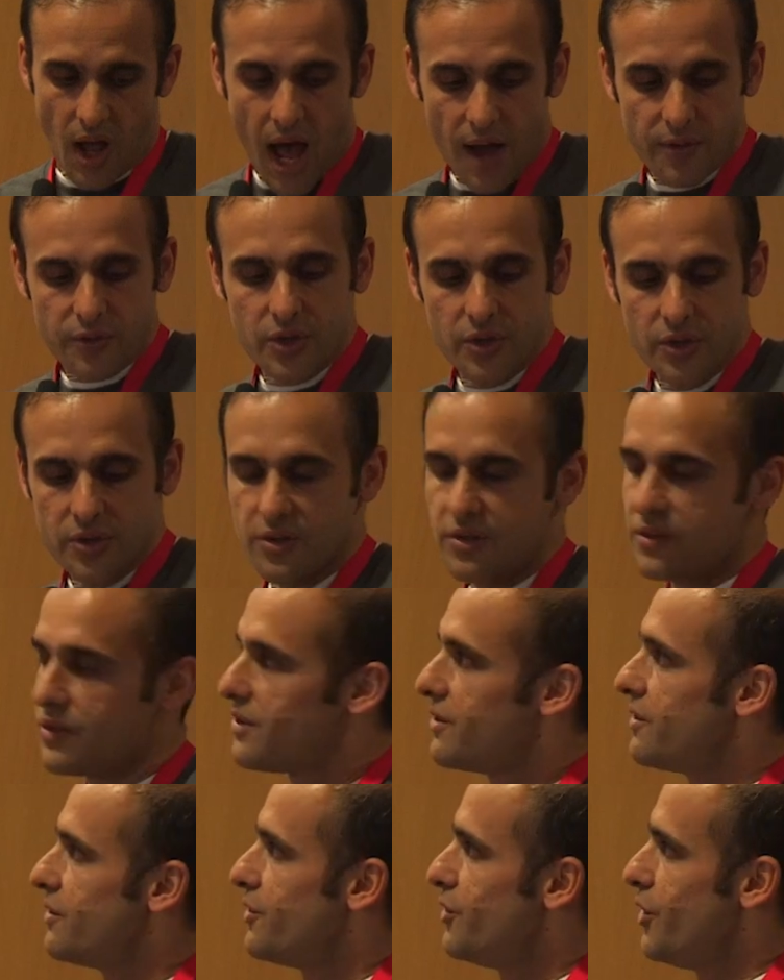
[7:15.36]
how do you
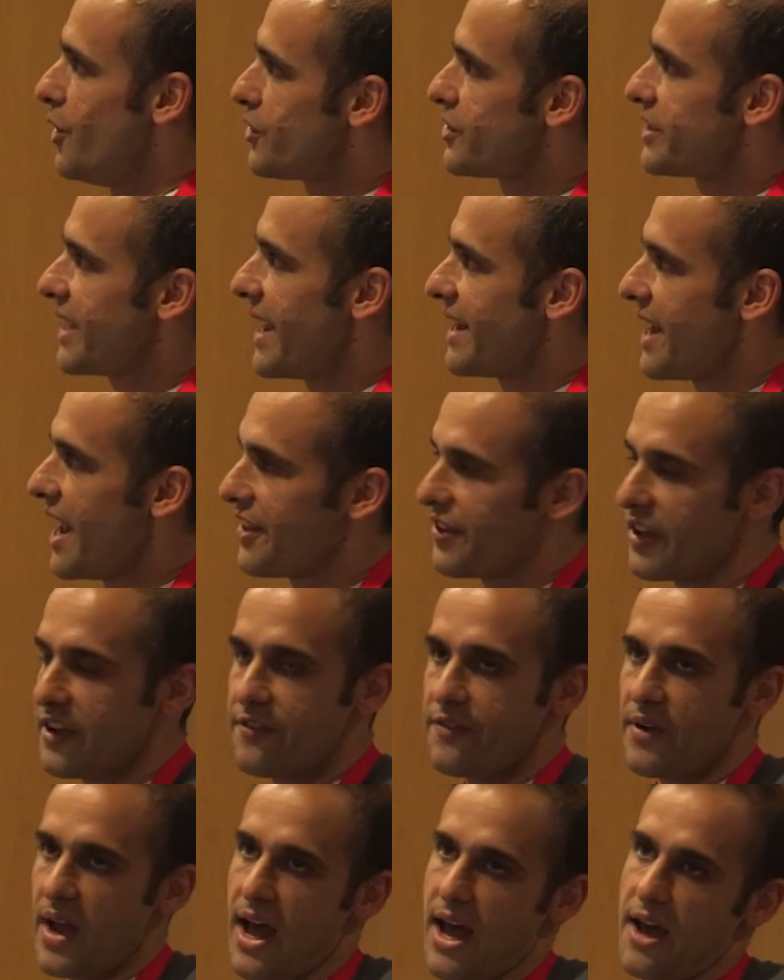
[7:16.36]
use
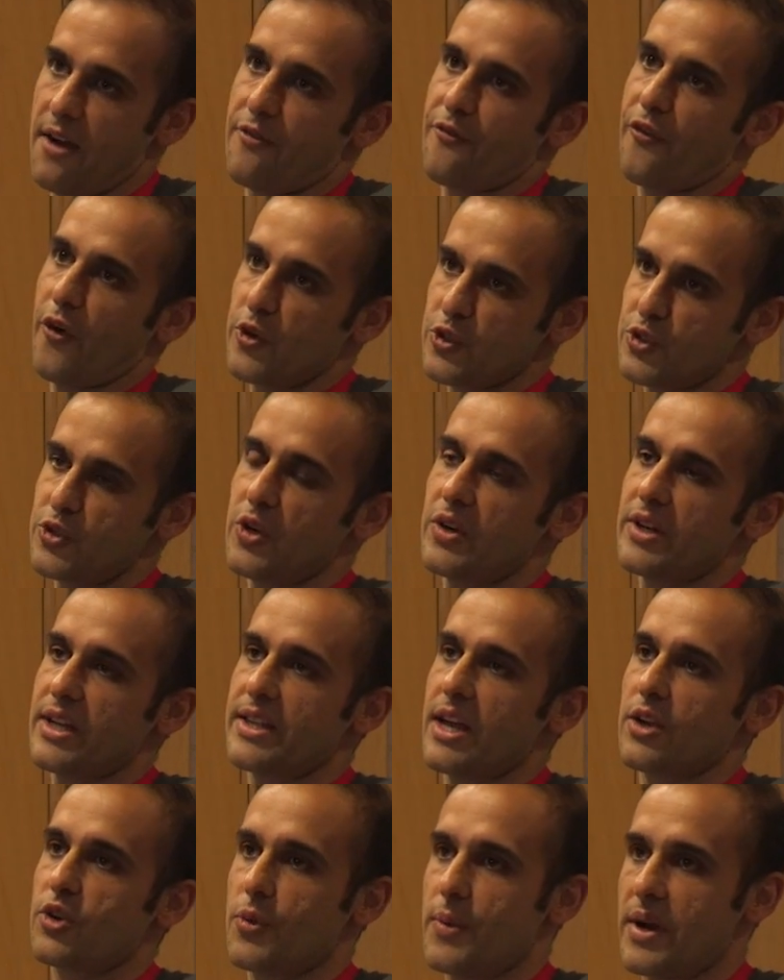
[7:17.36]
Knative? First, you
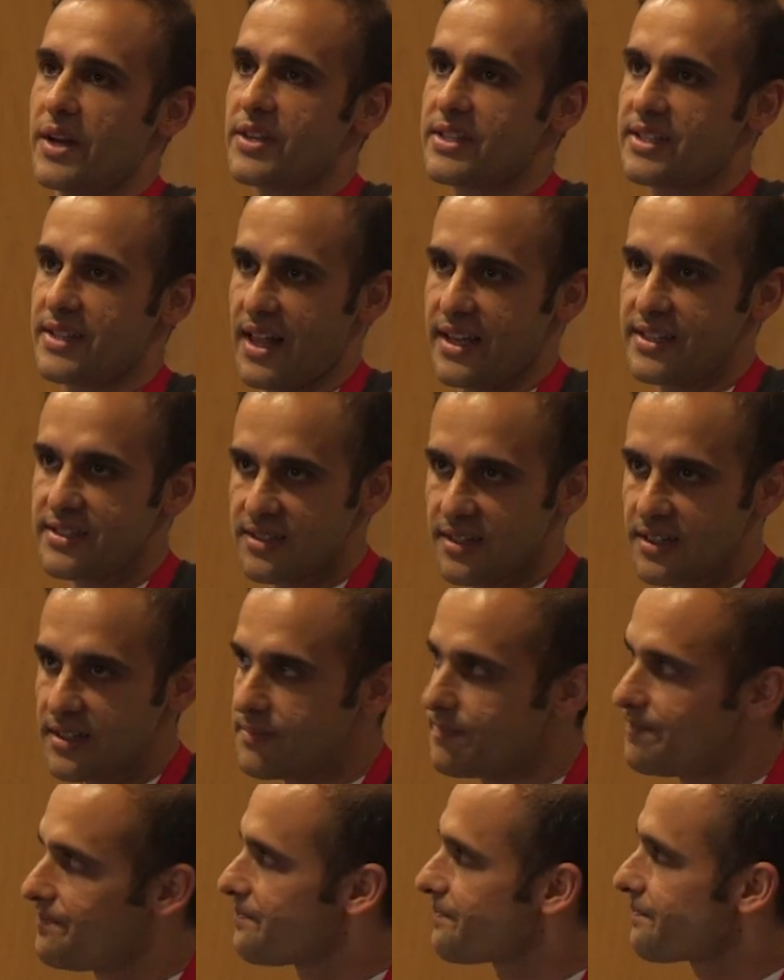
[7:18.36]
need a Kubernetes
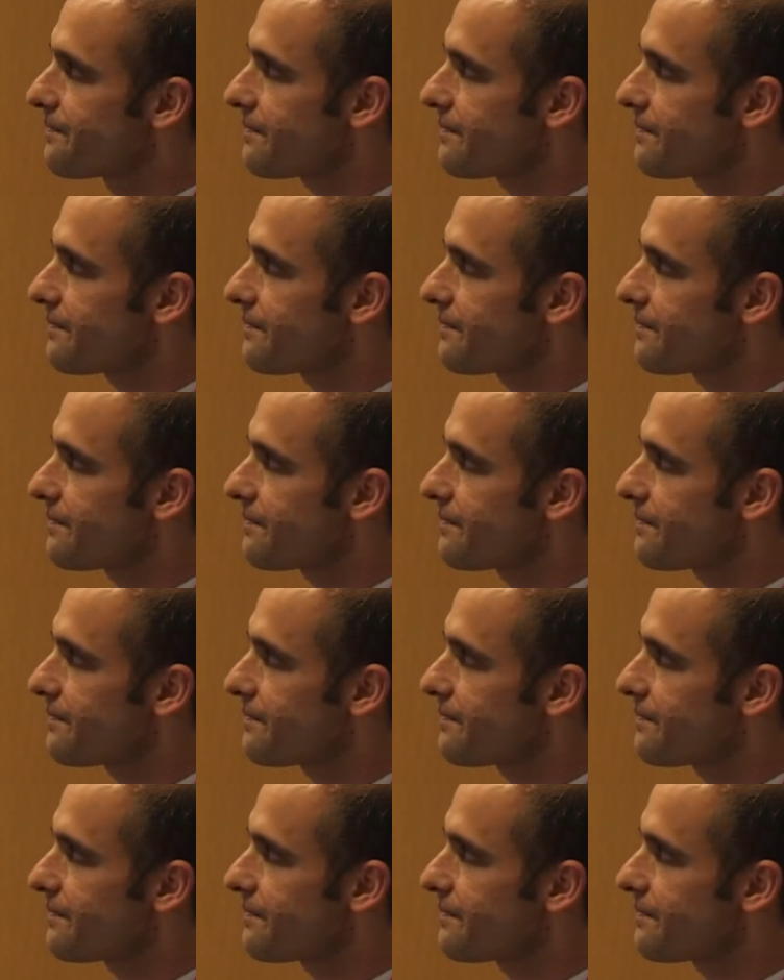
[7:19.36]
cluster.